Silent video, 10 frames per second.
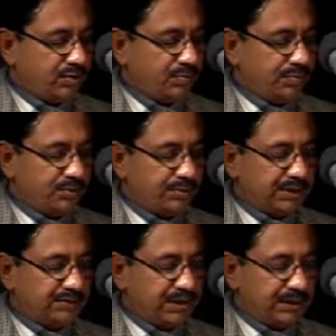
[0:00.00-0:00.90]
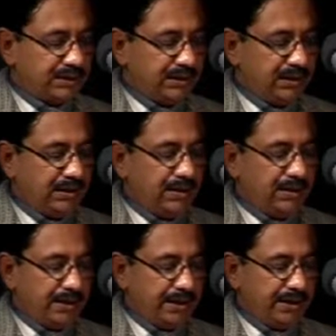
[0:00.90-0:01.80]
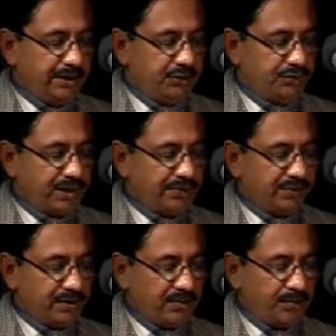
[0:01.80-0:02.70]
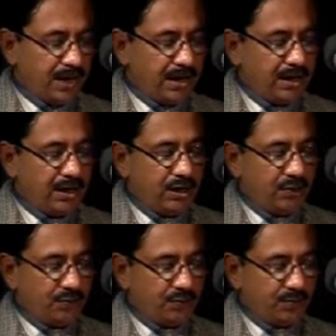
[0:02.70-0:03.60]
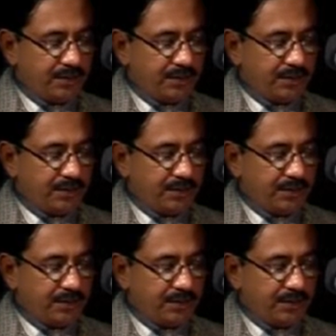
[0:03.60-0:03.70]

and work of Prabhudas Gandhi and his wife Amba